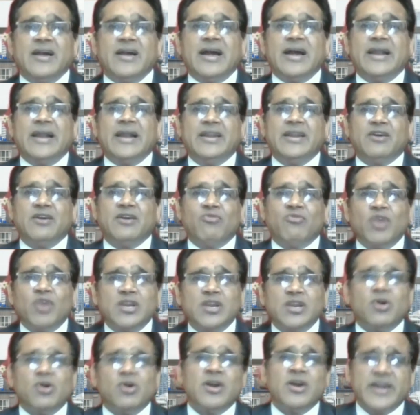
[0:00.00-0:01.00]
and
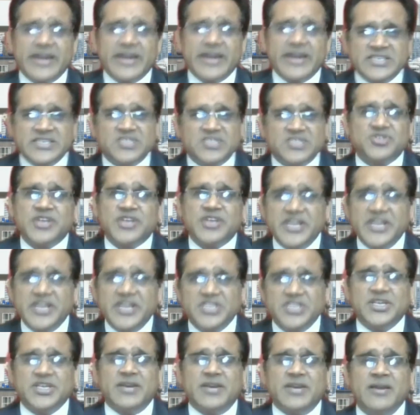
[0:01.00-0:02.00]
what
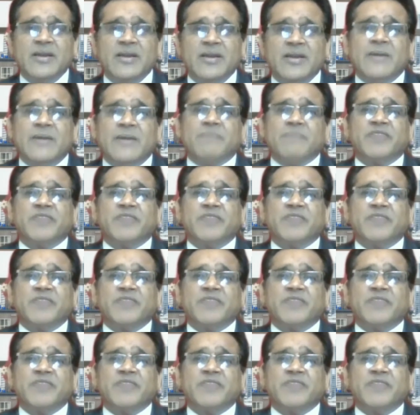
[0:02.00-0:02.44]
orchestration